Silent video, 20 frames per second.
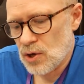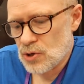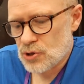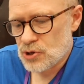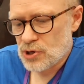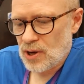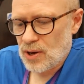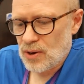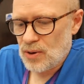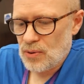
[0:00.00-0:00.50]

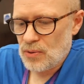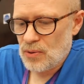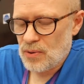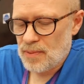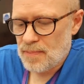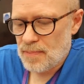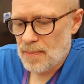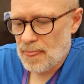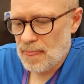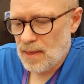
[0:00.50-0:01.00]
So
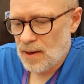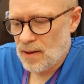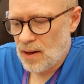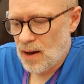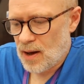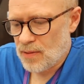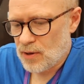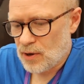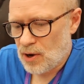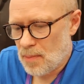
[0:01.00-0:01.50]

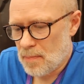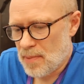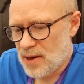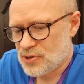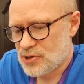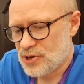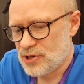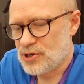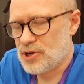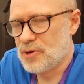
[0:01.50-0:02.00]
the
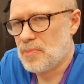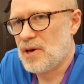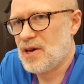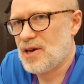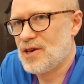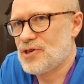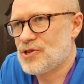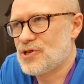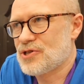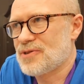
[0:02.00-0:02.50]
combat system
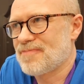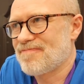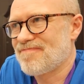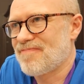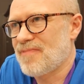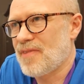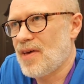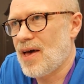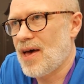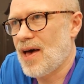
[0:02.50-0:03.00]
is,
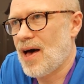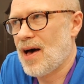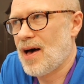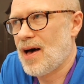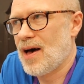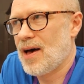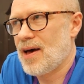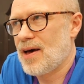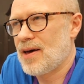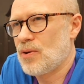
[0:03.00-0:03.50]

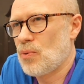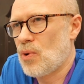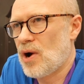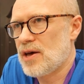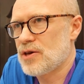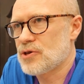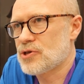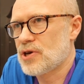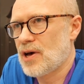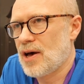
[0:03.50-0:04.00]
in a
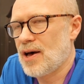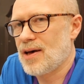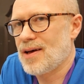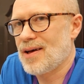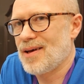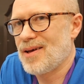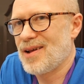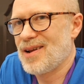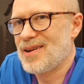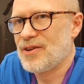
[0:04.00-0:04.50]
way, it's a
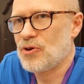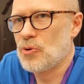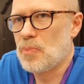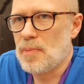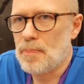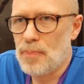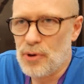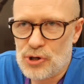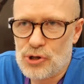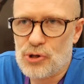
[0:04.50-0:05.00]
little
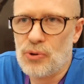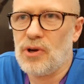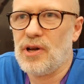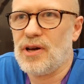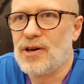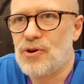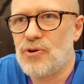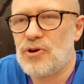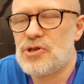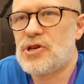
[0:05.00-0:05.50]
bit push your
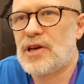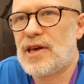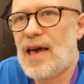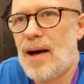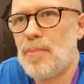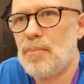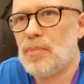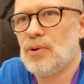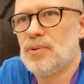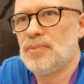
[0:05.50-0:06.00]
luck, or it's a
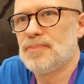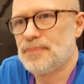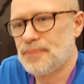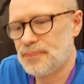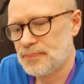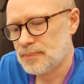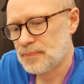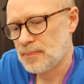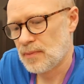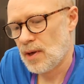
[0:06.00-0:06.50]
gamble.
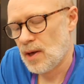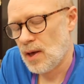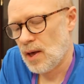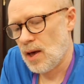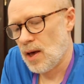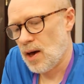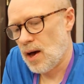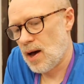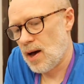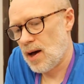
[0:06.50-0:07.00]

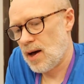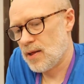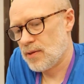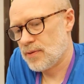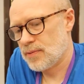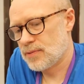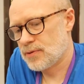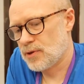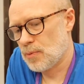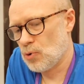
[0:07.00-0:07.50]

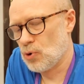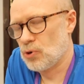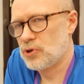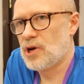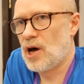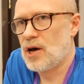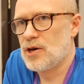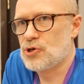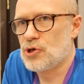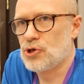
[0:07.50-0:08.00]
The more
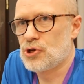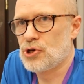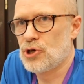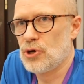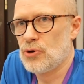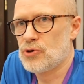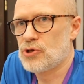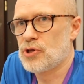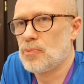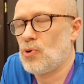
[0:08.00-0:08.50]
dice you
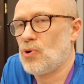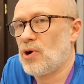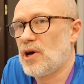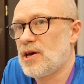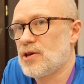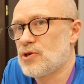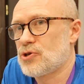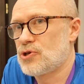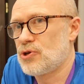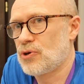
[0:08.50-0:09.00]
choose, the more
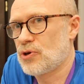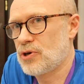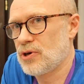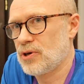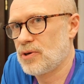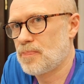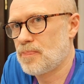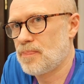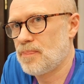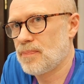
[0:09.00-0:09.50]
hits you
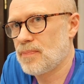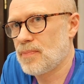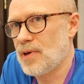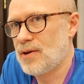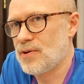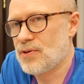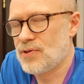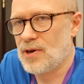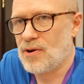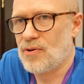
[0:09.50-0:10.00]
could,
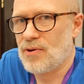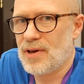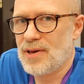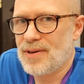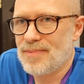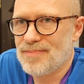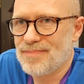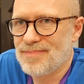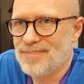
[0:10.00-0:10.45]
in theory,